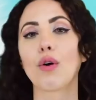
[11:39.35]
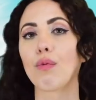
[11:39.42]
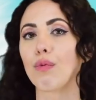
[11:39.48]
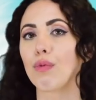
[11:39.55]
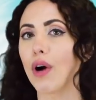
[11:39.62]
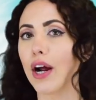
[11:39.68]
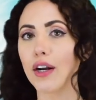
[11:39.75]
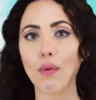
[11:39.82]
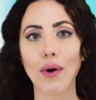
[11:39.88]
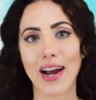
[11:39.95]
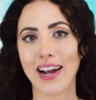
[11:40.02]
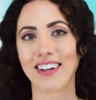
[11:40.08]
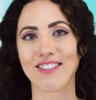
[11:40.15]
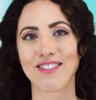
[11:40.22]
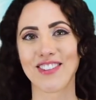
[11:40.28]
right
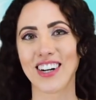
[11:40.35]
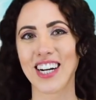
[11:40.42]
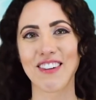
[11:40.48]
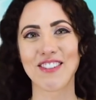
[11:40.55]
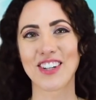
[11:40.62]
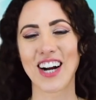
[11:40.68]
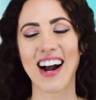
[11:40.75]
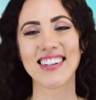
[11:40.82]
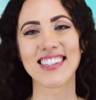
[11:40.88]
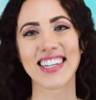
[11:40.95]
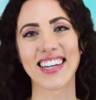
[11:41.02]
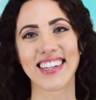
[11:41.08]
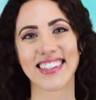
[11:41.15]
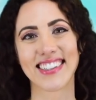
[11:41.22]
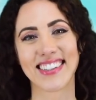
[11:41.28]
away, right after
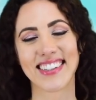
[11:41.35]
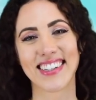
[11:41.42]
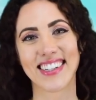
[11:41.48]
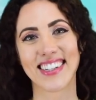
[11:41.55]
asking.